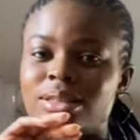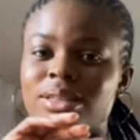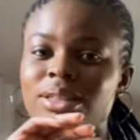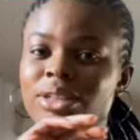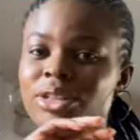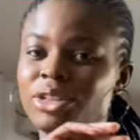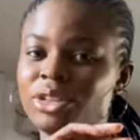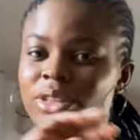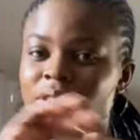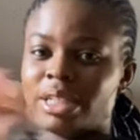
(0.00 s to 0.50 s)

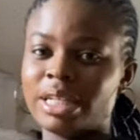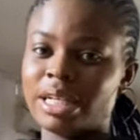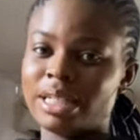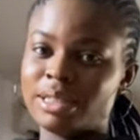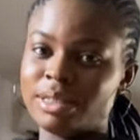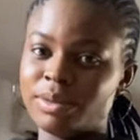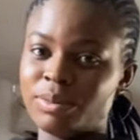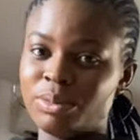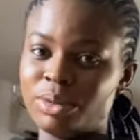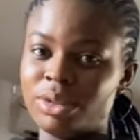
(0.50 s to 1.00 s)
it just
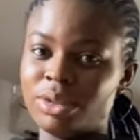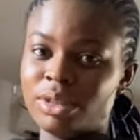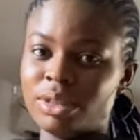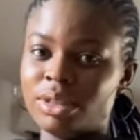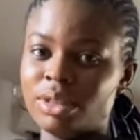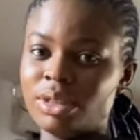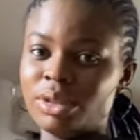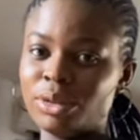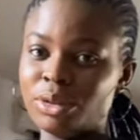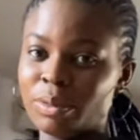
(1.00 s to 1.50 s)
gets to be
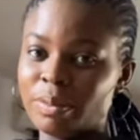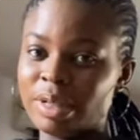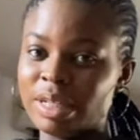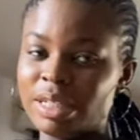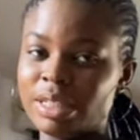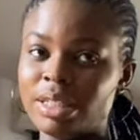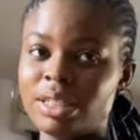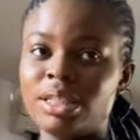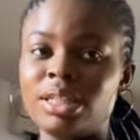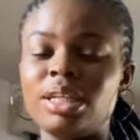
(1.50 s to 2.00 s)

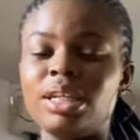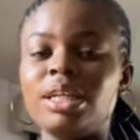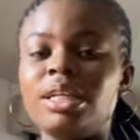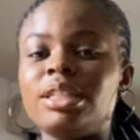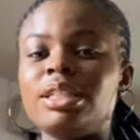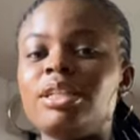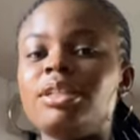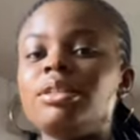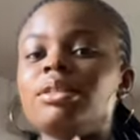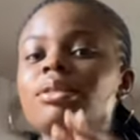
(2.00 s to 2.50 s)
normally.
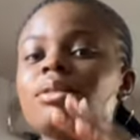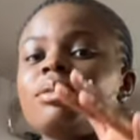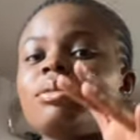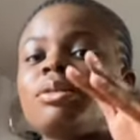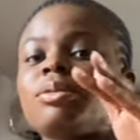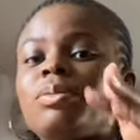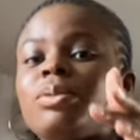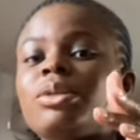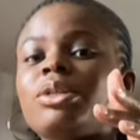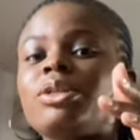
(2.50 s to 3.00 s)
Then
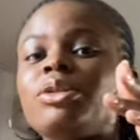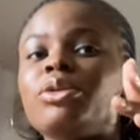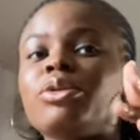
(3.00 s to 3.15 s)
speaking